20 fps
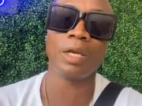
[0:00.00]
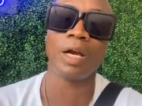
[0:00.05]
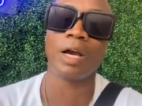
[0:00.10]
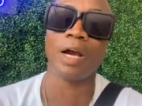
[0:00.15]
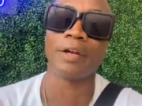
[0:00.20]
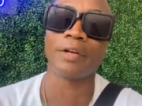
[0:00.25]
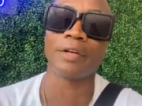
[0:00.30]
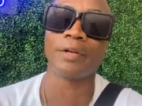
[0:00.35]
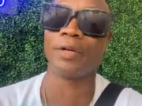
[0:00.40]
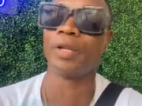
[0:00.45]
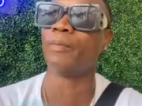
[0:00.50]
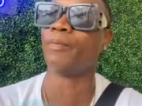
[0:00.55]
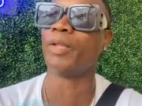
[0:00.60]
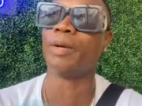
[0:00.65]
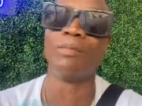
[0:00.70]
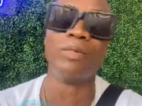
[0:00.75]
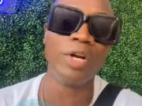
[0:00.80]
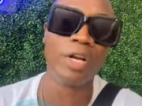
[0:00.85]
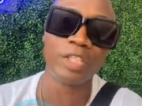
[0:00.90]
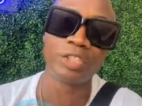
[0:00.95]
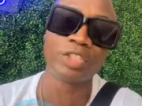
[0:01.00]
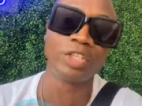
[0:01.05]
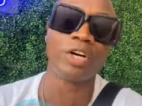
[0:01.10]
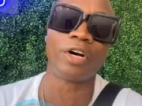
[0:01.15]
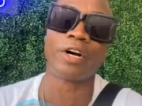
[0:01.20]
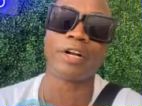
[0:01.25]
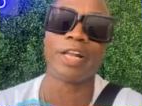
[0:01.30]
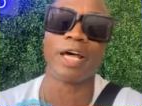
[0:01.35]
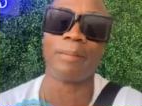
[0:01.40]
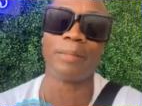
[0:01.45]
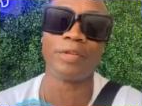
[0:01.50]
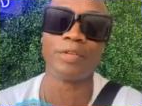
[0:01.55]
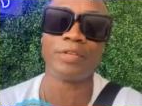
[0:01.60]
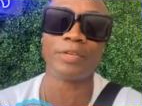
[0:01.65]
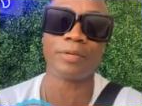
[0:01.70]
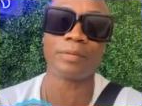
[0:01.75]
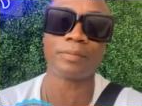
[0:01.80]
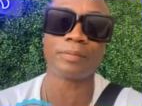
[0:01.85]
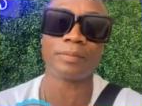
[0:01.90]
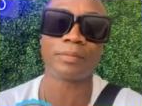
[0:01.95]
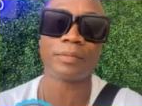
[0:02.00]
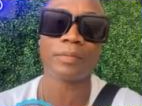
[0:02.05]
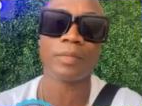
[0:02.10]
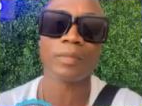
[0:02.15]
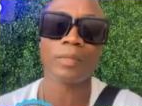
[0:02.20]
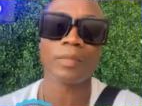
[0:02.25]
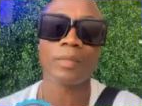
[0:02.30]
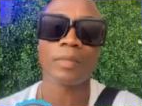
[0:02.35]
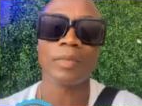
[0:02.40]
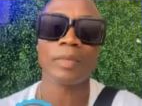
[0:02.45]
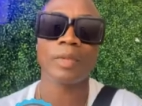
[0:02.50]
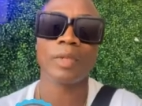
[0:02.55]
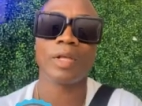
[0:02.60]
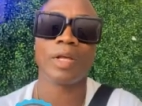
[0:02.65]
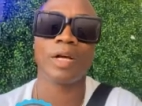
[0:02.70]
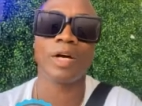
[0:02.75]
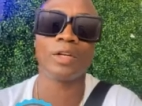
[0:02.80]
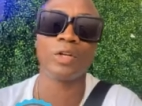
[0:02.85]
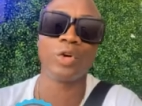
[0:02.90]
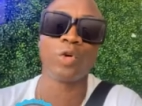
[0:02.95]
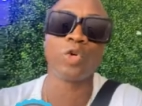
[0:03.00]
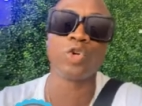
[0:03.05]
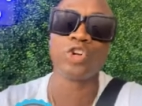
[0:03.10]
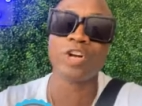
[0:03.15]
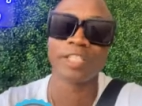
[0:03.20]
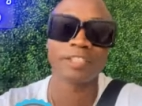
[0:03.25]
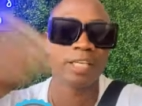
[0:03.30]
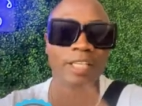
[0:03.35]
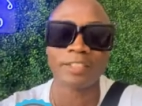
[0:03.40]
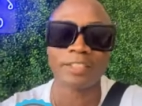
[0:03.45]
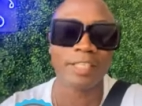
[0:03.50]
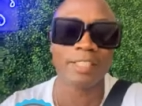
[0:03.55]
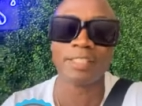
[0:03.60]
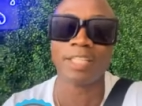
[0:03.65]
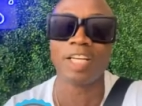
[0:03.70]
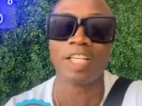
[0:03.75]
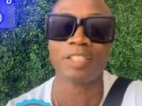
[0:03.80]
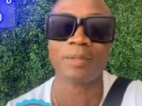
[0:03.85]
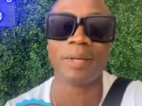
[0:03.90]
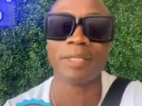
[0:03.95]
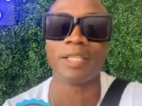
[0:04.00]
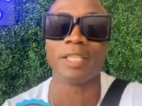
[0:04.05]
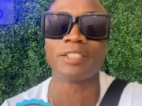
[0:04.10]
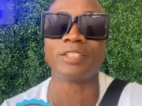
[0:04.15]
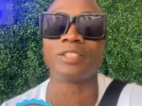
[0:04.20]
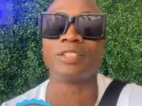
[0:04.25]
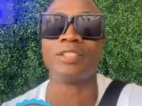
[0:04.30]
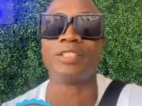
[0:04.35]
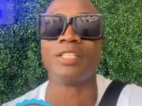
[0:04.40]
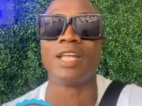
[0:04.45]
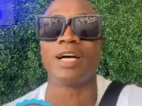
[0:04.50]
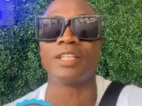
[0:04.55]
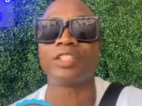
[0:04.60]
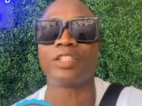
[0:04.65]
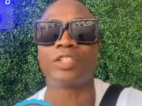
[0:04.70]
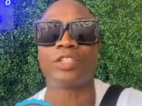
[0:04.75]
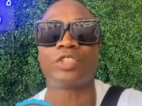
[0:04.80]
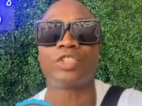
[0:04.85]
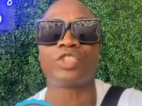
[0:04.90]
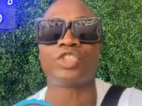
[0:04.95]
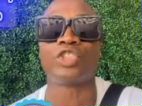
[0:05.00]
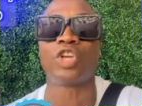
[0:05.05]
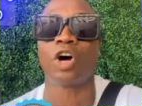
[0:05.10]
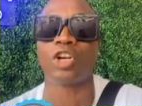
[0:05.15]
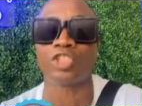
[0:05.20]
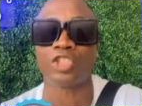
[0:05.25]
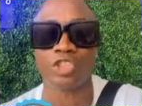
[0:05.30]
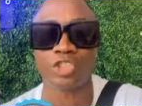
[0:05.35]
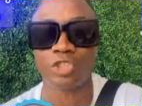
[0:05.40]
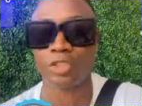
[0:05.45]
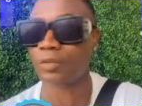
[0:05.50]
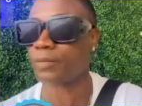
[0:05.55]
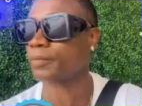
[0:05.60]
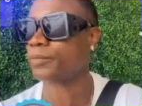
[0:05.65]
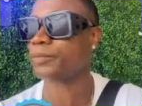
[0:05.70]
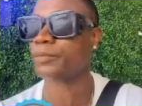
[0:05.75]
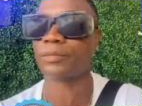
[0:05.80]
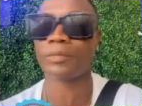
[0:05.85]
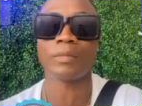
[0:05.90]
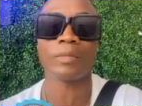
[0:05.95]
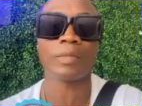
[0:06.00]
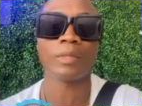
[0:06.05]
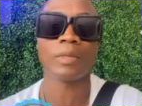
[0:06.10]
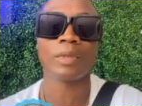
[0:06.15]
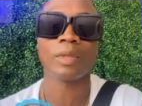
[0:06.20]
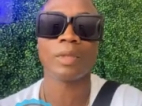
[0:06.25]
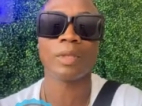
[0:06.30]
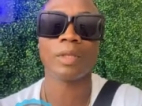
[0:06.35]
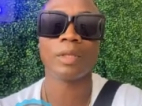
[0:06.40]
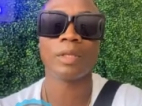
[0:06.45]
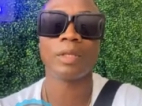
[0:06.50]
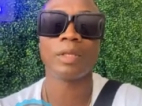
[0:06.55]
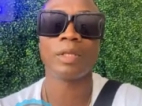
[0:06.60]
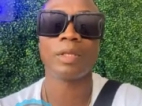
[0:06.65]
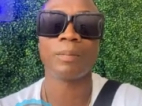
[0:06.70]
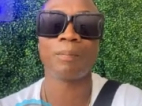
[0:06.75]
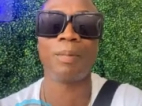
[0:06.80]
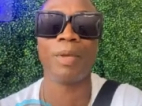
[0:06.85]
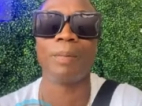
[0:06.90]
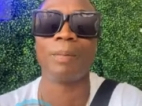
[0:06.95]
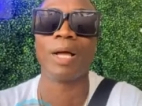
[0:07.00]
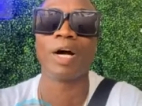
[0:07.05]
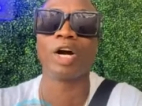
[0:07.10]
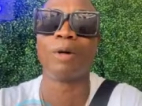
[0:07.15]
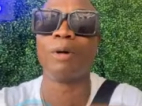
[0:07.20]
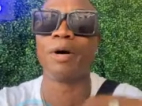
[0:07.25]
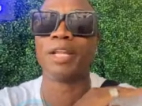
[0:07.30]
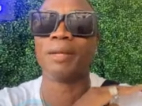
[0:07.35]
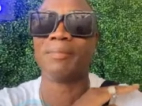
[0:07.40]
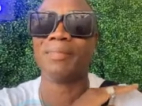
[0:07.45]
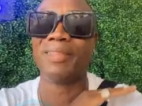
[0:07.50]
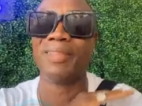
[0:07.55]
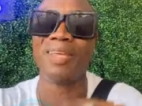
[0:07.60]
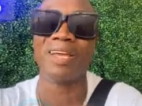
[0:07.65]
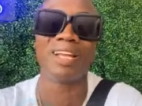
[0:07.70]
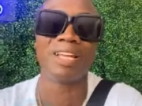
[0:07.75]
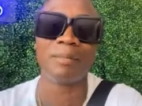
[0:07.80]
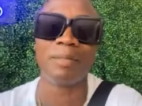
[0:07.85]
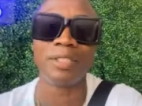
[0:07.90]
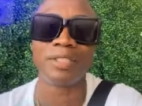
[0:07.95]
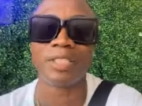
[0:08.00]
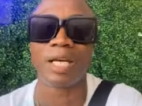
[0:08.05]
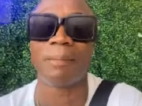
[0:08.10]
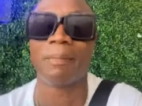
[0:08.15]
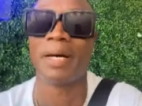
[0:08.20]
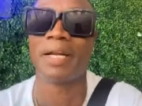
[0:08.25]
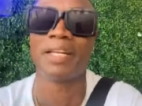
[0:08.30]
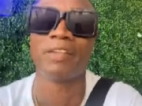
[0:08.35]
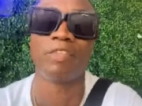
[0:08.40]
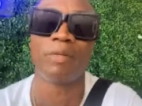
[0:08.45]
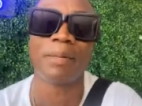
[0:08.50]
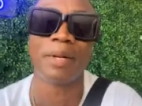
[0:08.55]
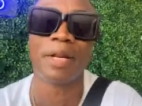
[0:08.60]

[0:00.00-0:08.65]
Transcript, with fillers: The, the, the breeze did not go damage. The rest of St. Elizabeth is not touched. People are going about them daily business. I'm man,